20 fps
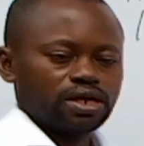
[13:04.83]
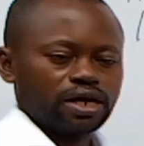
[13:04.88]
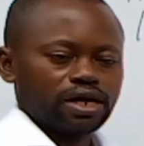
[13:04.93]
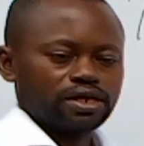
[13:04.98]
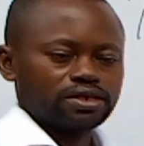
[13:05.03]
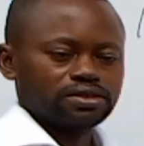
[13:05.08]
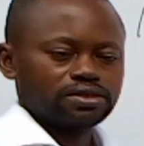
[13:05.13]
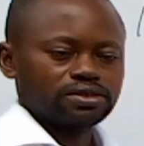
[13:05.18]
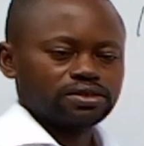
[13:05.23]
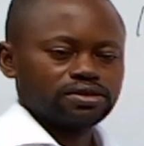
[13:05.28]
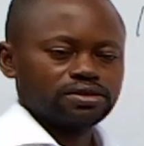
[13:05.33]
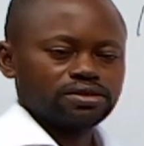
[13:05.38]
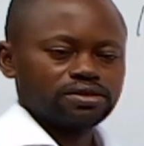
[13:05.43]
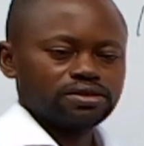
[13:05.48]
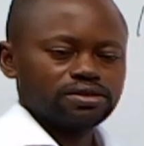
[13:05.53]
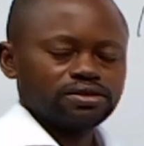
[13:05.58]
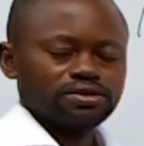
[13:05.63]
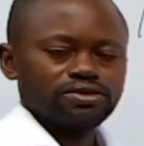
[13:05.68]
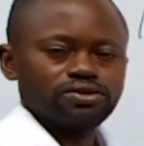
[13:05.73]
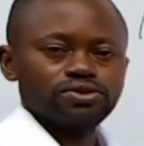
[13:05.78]
As
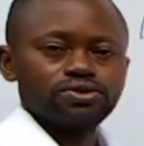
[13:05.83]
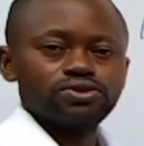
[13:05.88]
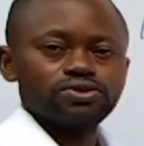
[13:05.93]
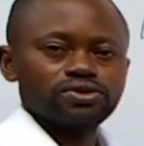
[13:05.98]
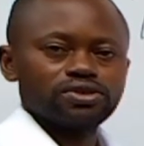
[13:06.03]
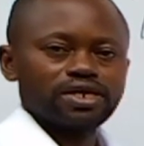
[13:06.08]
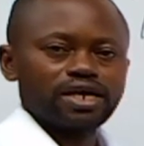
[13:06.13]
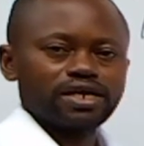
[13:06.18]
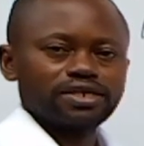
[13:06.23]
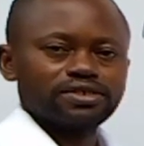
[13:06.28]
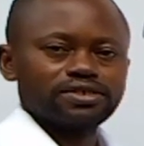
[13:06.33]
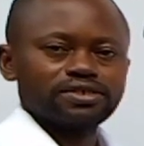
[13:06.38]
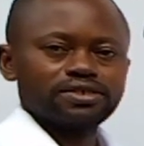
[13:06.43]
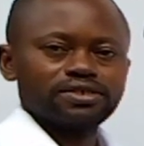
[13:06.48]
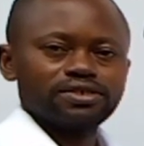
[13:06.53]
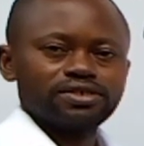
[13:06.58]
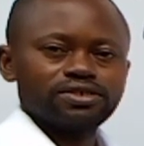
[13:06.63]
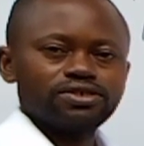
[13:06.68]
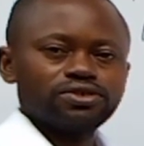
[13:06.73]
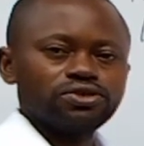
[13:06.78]
you do that,
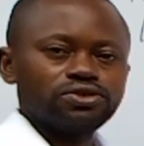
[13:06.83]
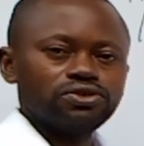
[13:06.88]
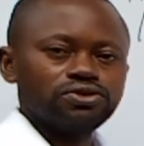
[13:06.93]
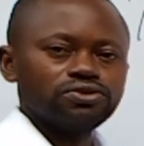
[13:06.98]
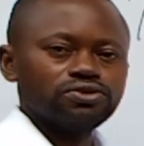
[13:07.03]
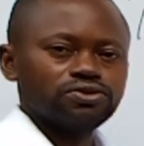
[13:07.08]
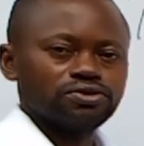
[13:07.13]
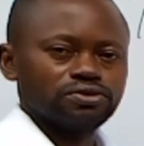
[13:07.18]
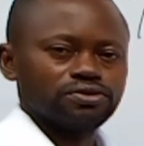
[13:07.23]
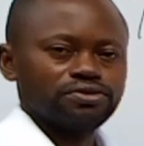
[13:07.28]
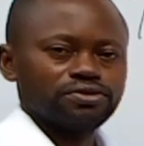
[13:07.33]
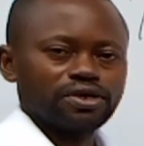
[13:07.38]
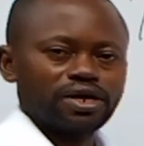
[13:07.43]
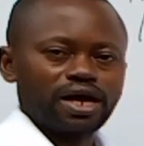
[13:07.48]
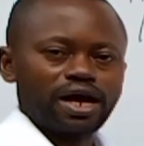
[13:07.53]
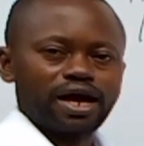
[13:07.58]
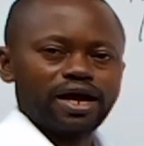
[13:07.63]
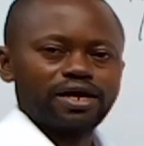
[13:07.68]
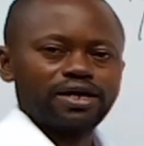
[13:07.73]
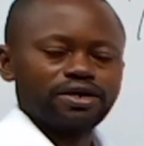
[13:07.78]
you
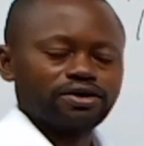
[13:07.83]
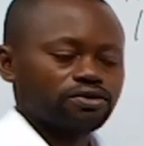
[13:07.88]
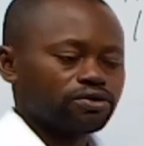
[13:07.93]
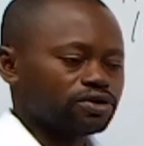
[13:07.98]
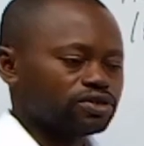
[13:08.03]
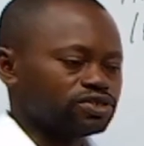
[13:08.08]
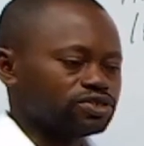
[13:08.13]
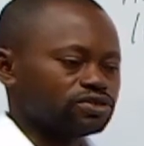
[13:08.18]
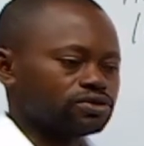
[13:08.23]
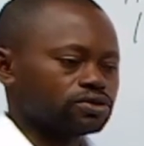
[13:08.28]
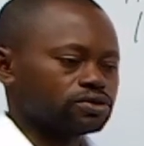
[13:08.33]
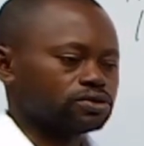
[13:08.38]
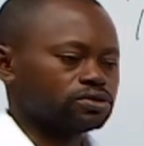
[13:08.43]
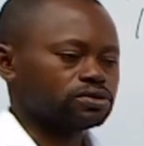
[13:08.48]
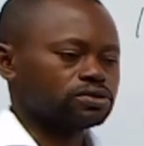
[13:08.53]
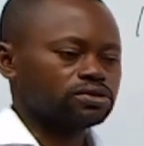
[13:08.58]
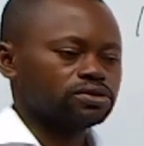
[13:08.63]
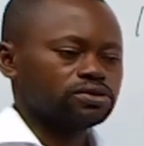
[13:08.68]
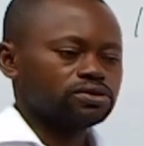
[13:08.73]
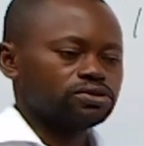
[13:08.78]
are encouraging
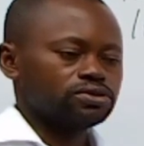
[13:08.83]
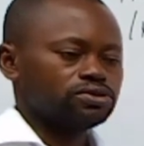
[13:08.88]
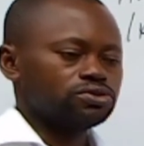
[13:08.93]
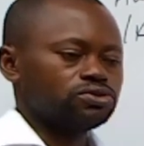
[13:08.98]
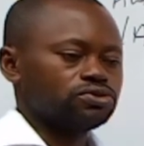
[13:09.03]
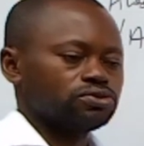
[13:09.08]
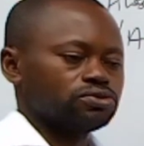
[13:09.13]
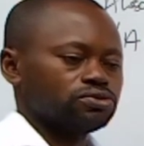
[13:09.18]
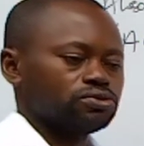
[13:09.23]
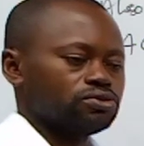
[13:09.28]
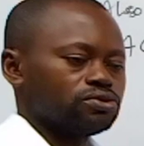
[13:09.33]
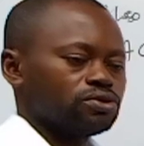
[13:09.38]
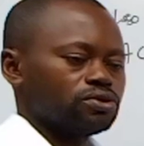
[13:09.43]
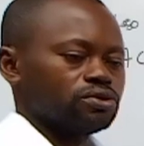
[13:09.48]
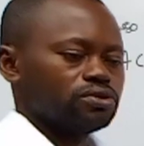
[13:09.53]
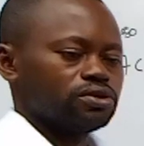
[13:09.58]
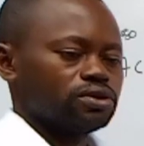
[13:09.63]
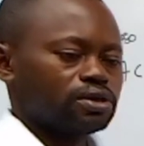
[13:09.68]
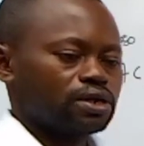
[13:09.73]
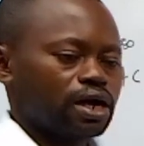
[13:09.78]
us to
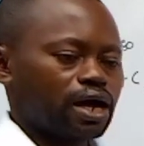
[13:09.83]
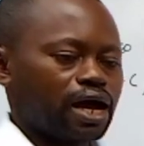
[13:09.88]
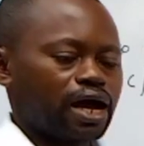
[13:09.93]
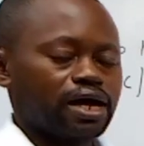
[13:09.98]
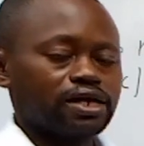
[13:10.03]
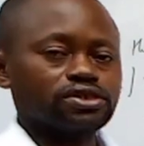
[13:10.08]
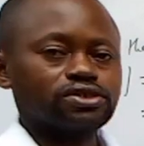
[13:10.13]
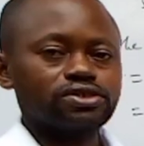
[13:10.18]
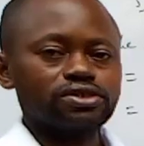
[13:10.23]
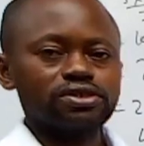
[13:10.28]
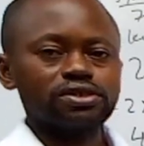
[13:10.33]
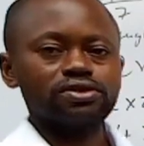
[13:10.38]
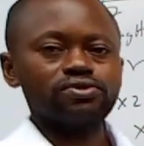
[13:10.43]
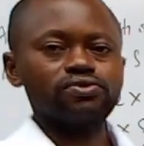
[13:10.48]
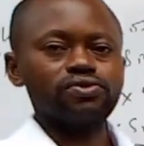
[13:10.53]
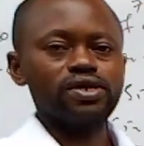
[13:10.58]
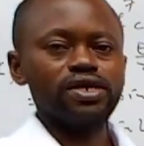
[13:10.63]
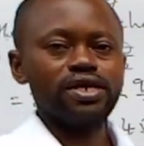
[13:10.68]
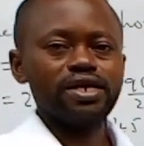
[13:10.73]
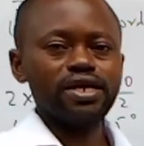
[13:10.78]
grow as
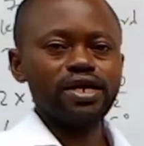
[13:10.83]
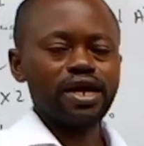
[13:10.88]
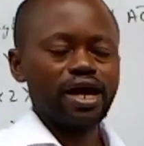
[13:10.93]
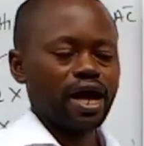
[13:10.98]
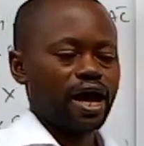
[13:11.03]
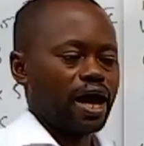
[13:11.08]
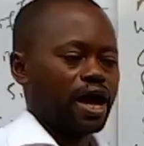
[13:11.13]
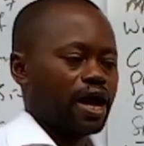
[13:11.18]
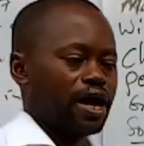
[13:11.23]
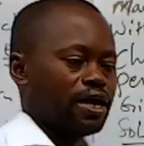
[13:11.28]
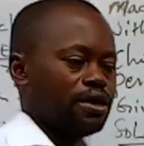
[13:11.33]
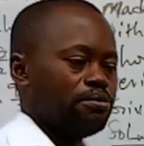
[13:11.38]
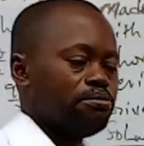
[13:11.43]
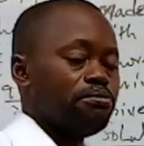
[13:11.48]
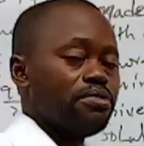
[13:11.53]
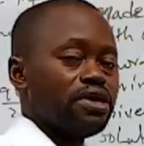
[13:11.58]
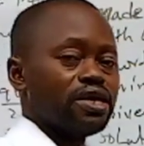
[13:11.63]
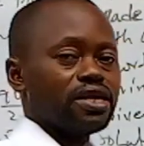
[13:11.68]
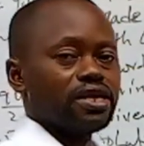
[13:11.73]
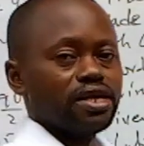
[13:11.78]
we are
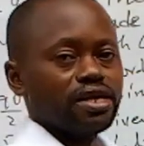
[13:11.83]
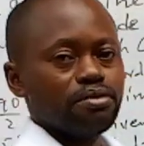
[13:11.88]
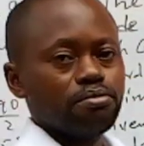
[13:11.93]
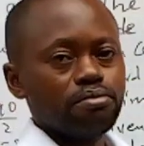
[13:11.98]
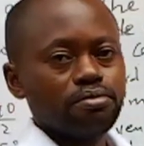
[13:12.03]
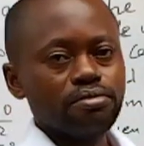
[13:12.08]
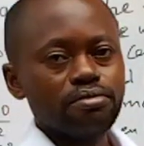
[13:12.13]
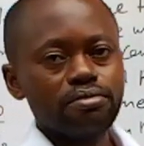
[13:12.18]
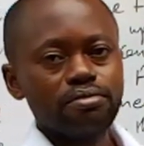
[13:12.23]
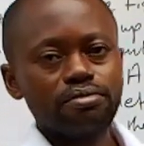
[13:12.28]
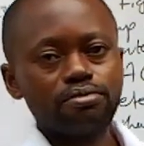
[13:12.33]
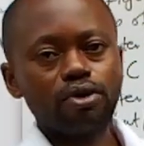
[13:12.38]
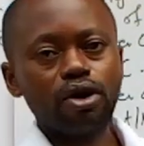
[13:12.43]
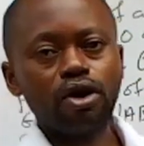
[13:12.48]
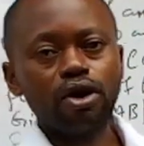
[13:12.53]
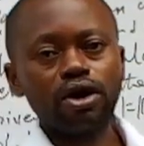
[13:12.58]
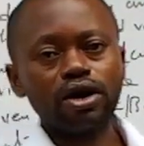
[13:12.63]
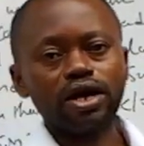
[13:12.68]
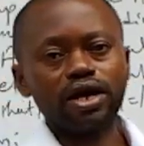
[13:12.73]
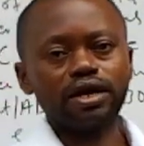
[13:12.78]
making
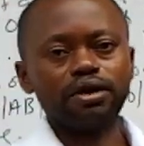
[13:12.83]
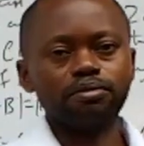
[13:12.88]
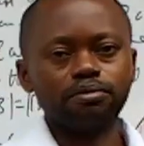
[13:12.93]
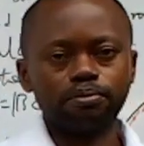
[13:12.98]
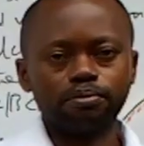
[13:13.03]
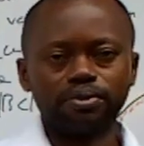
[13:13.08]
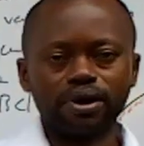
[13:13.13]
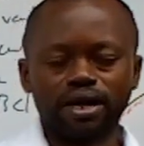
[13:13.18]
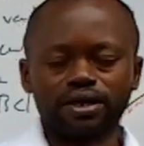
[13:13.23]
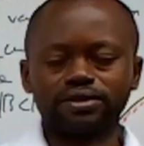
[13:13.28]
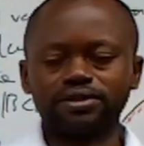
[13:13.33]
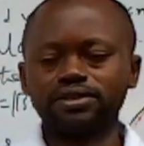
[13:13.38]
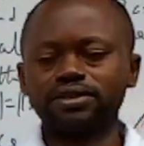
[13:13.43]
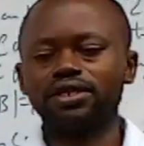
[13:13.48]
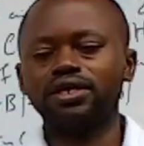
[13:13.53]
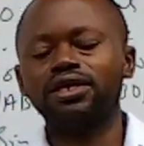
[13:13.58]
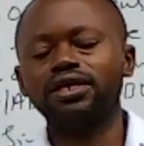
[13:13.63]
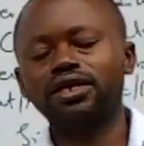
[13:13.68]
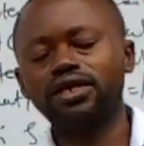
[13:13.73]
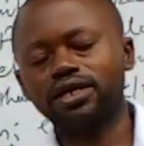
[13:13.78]
more impact
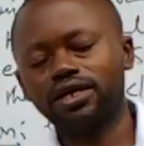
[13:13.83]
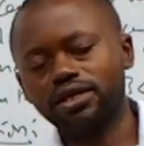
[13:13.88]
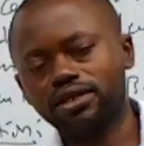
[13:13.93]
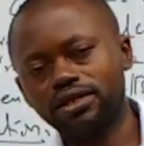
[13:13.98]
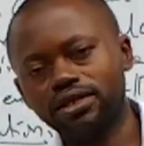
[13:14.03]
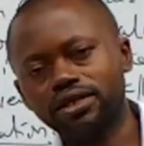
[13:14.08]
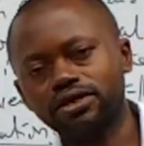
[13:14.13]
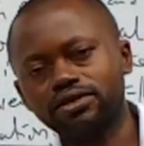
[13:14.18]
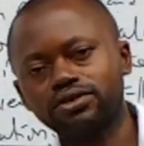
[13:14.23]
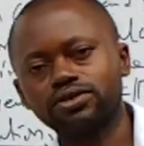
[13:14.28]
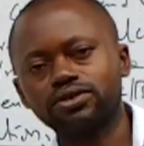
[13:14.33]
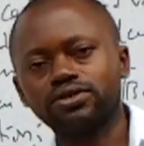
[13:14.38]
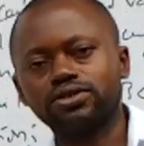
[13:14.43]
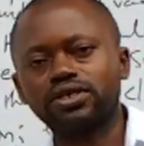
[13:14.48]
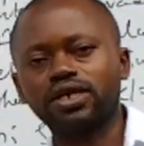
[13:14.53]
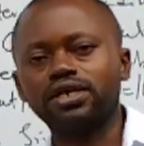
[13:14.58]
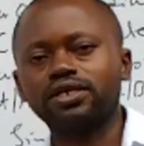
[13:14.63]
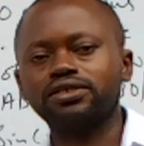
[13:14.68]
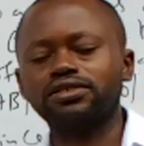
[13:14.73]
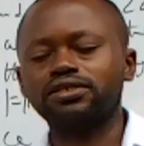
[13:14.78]
in the
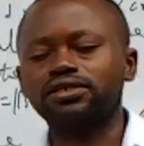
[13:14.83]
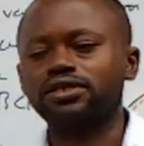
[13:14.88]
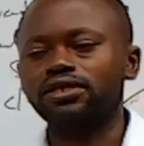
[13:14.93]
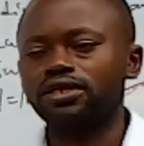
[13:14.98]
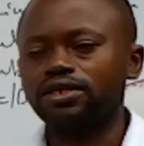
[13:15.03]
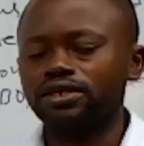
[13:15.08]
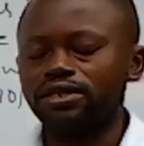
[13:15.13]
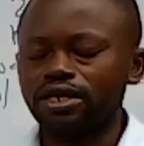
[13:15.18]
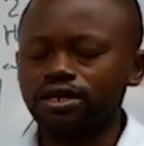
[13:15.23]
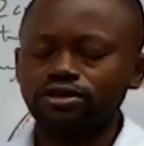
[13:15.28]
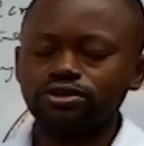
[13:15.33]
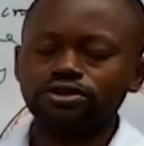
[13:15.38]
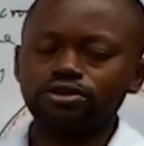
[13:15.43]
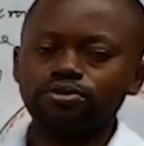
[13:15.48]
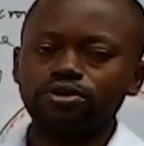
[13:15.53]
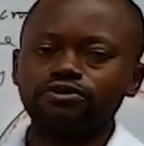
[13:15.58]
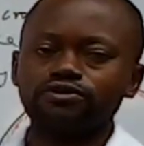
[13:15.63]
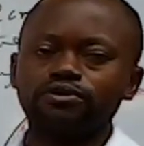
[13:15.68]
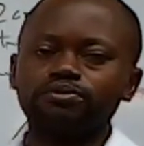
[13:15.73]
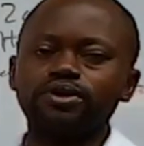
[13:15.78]
society. Thank you so
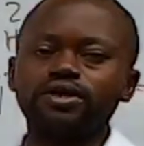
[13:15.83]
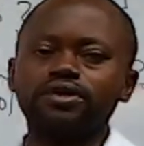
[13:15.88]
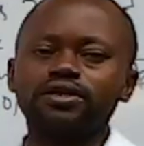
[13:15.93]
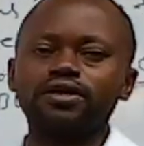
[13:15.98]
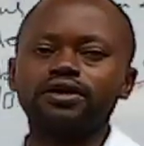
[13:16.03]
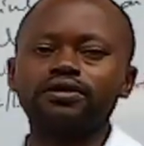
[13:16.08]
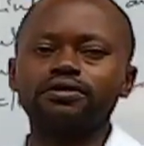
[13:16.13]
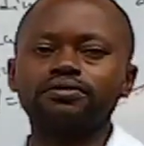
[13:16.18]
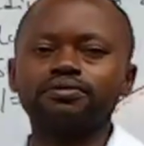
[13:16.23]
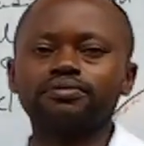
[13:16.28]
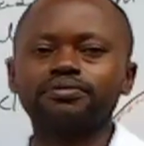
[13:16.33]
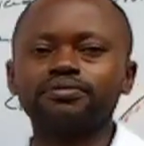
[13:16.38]
much for being there.